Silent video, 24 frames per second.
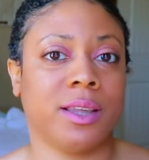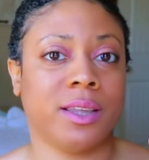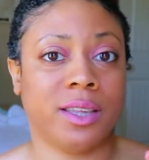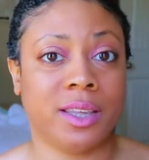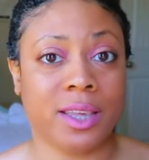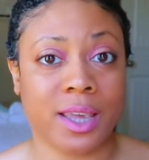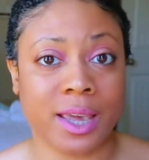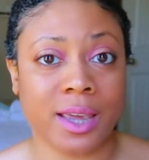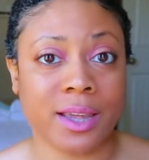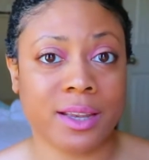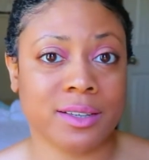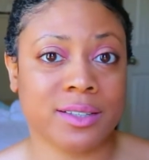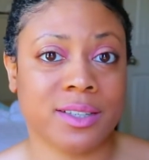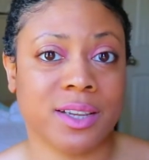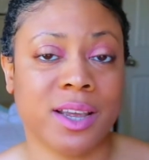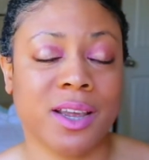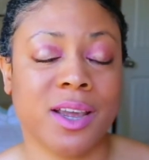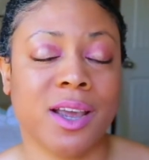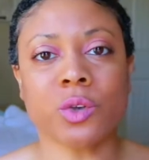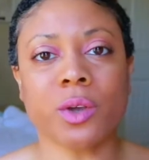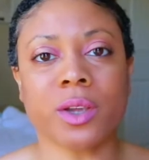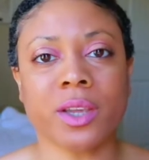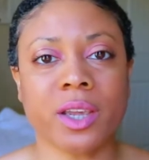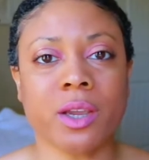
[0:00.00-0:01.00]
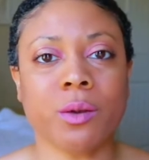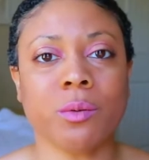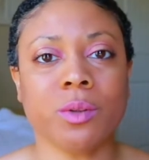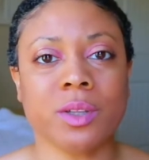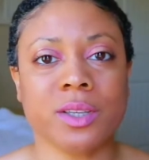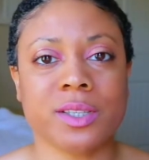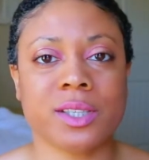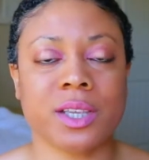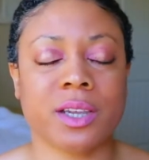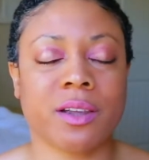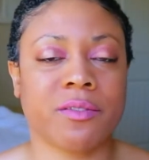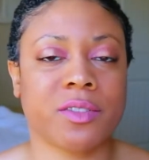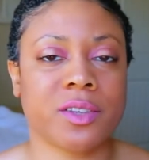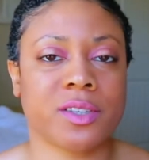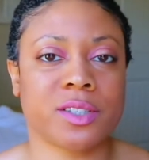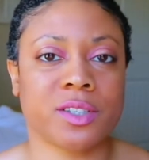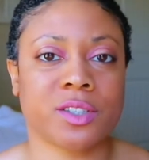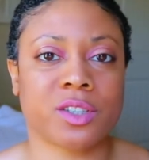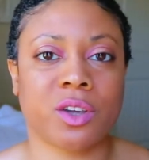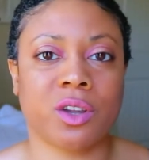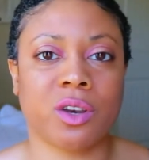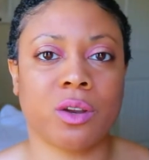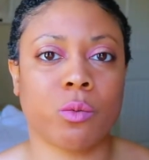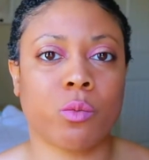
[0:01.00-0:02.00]
yet. So I can't really say if this
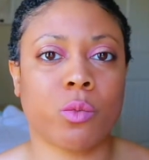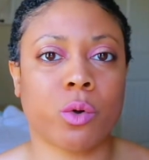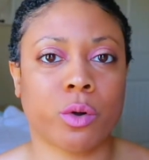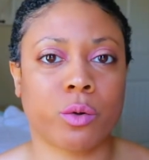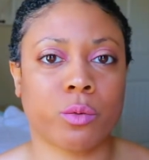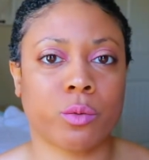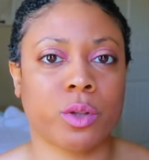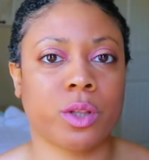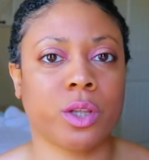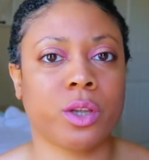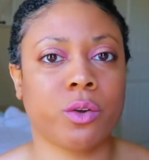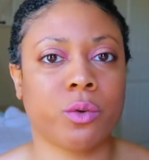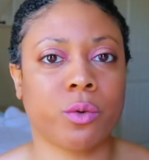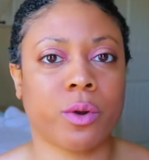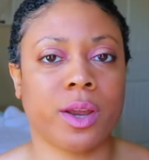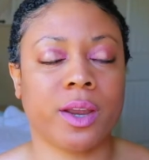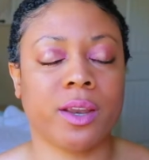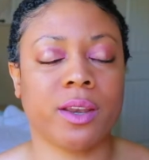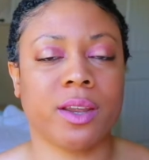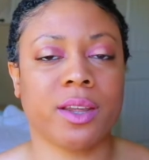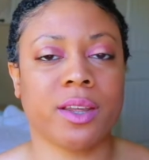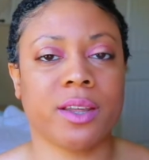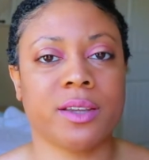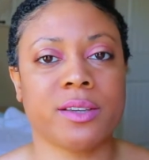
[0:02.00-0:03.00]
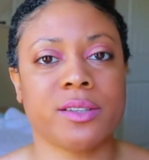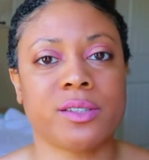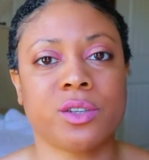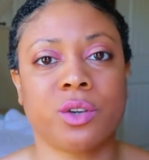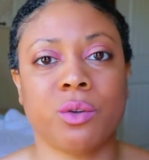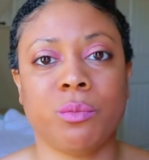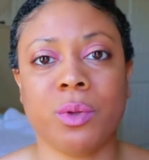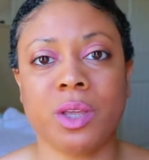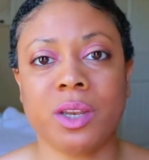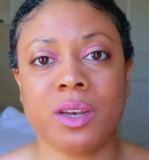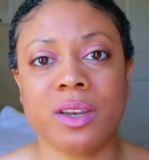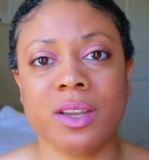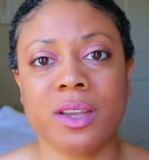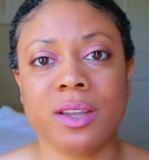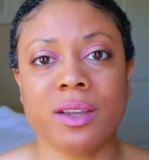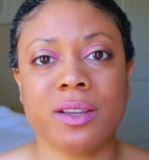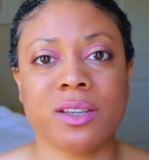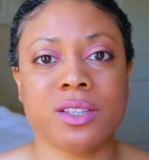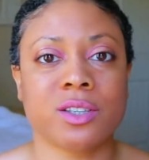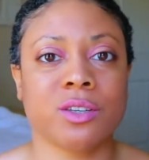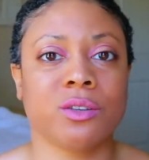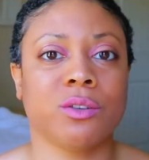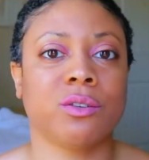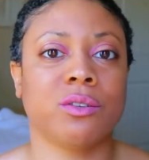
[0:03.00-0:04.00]
is gonna work really great against humidity
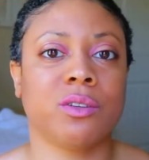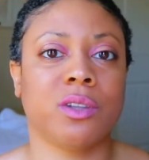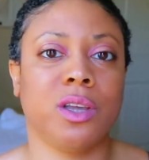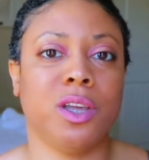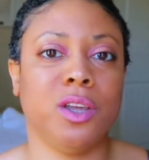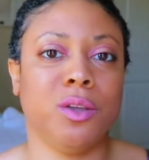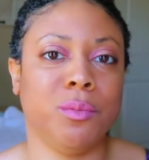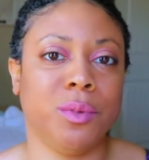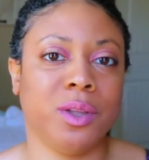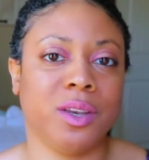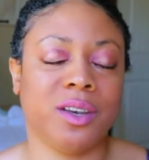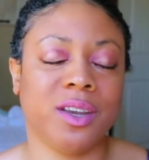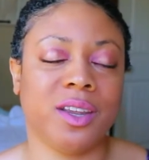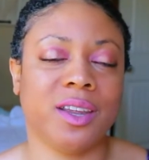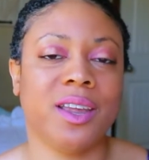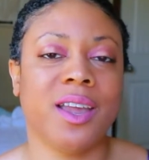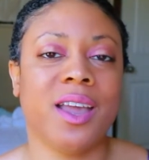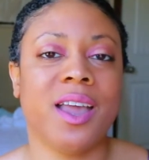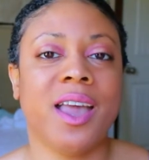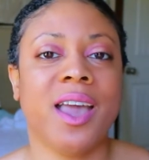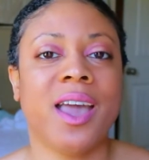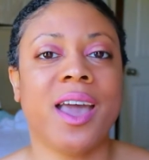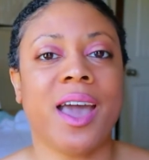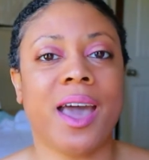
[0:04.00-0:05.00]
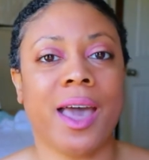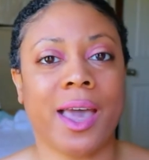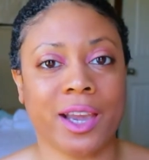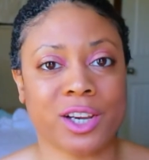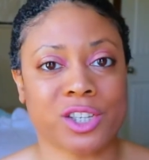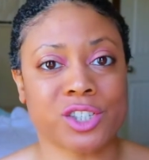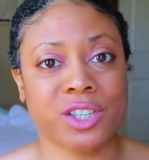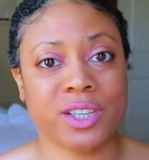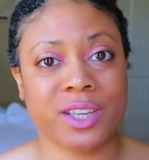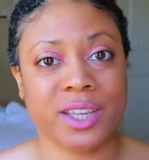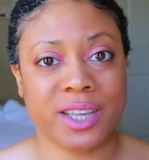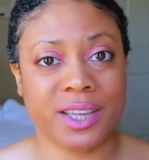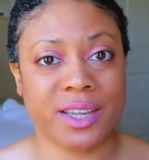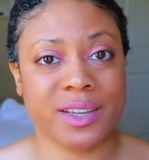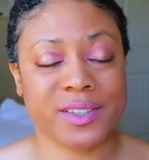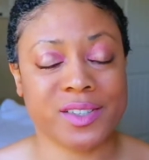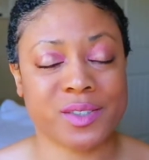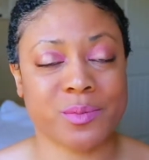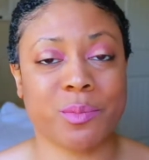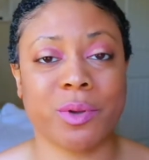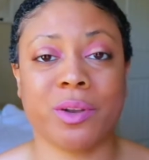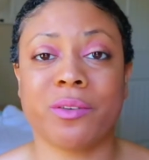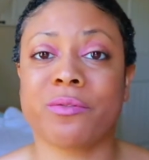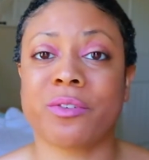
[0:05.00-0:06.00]
until the humidity actually
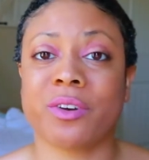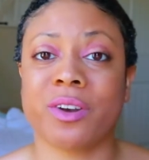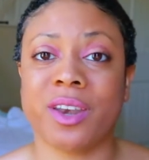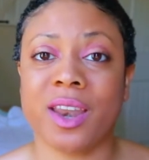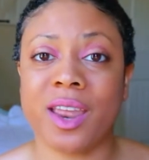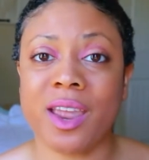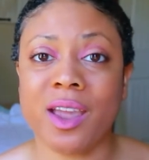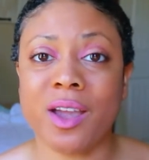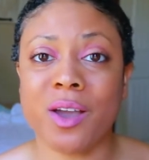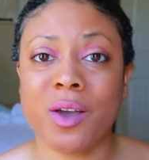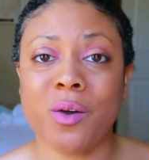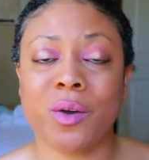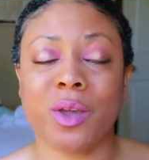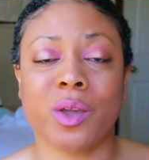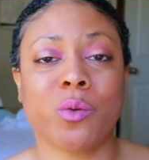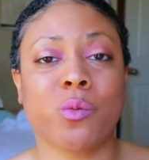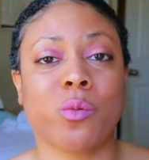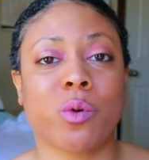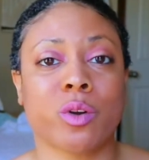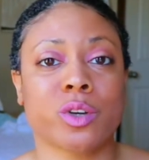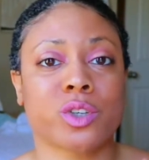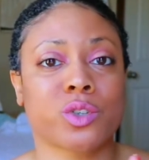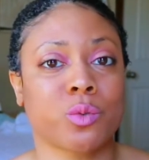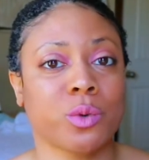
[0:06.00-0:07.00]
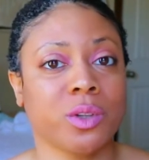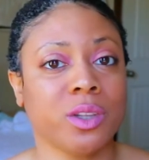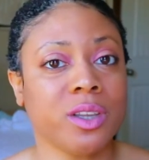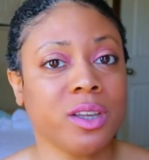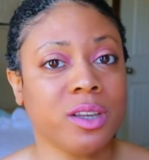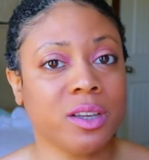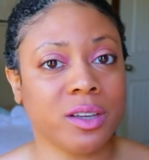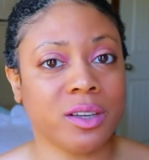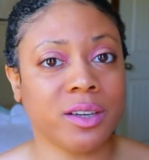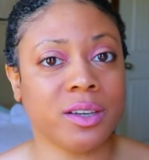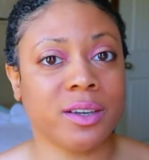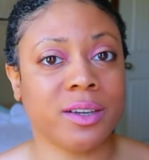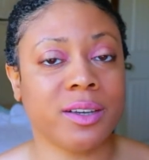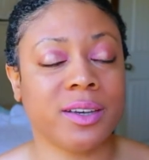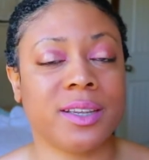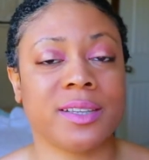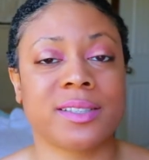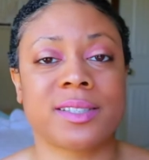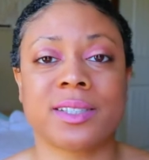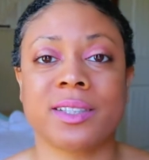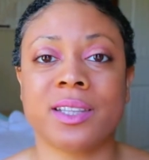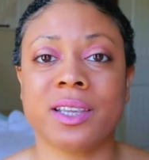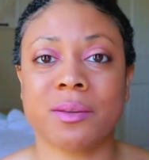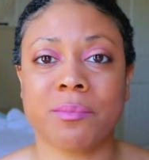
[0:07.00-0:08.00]
hits. But for now, it works really good.
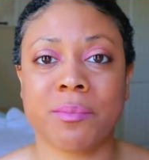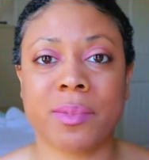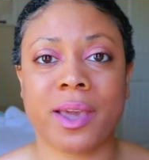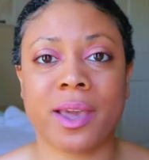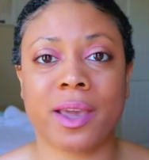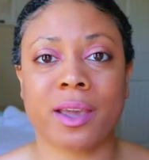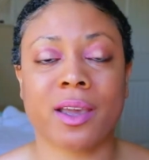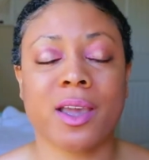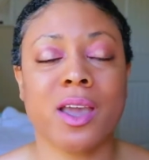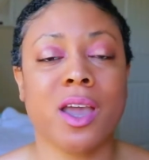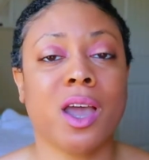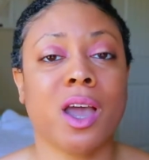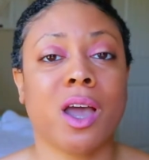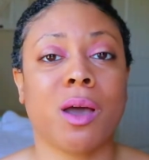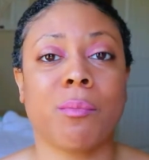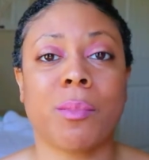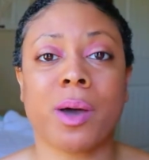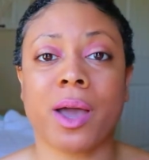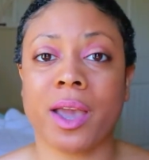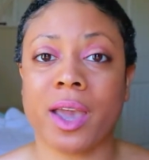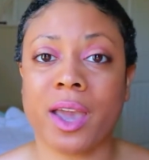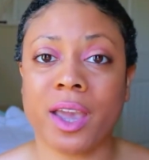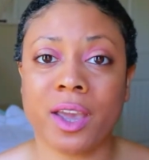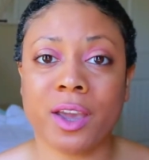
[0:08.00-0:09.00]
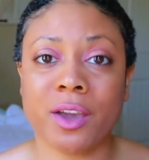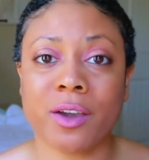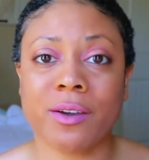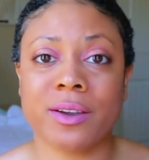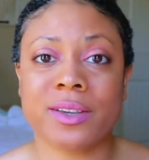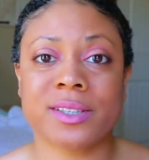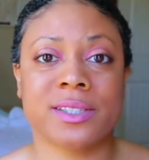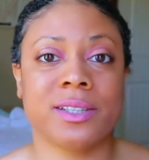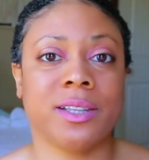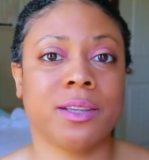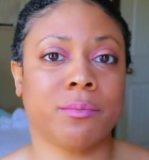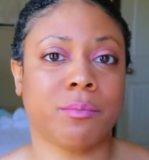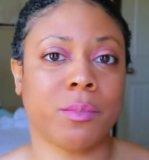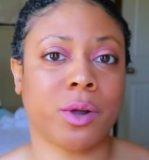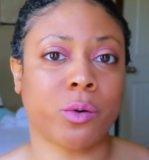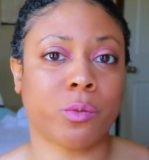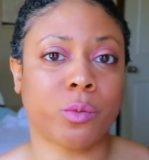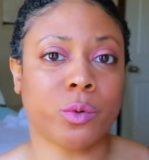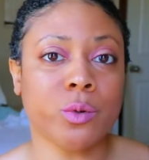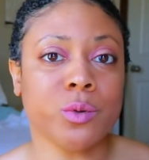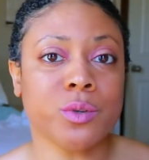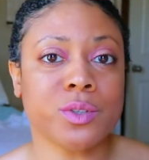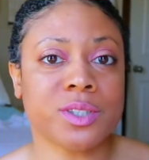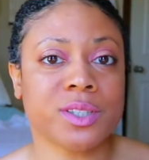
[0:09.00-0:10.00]
It's slick back. My hair It slick. My
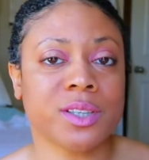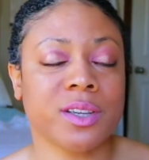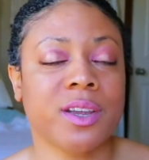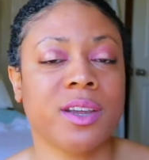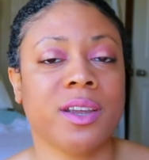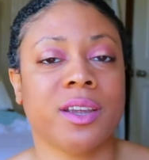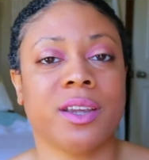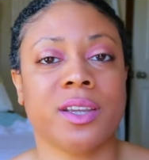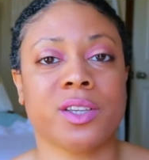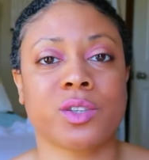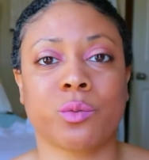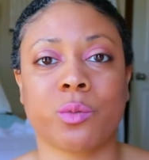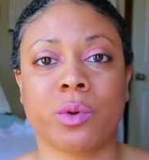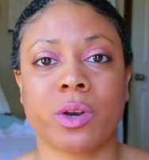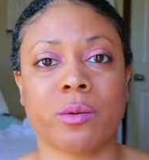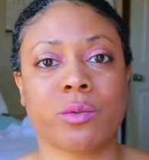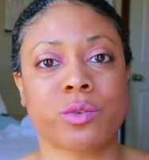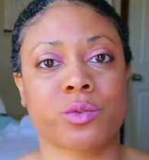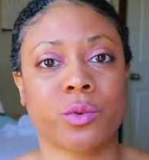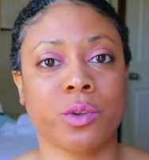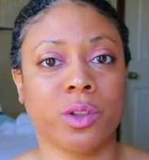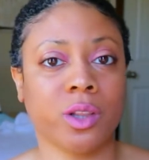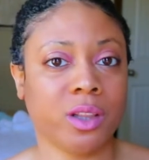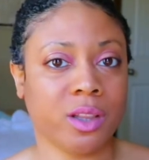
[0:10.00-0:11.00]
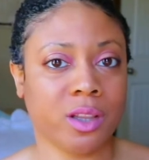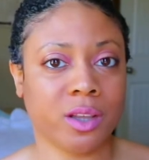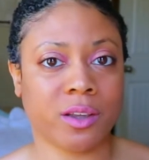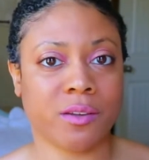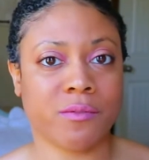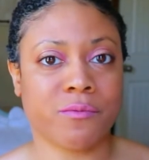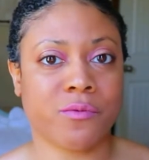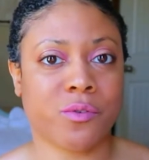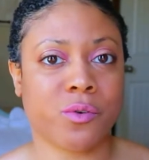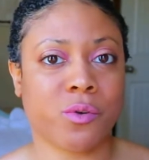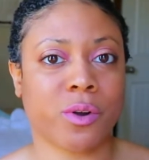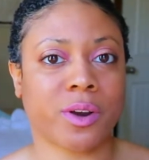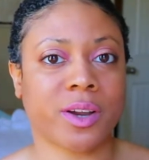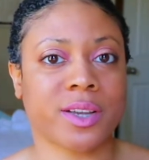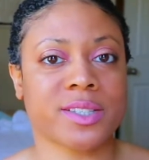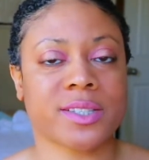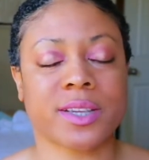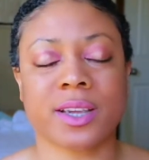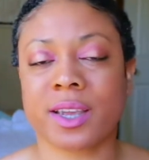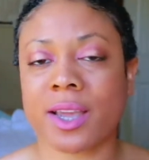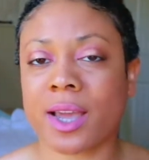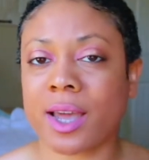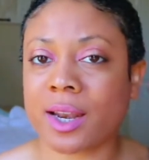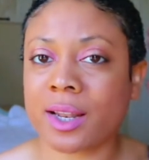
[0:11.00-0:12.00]
roots is what I was really looking for because
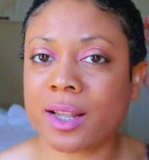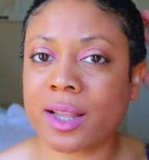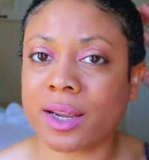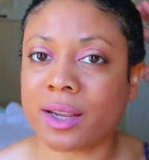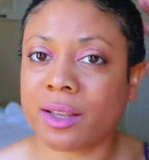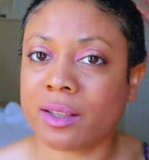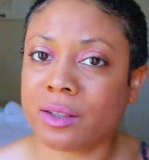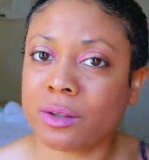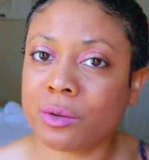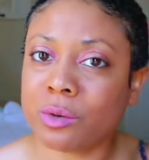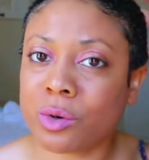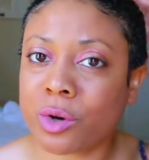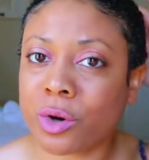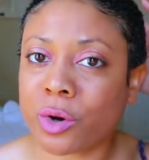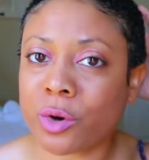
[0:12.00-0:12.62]
I kind of like a little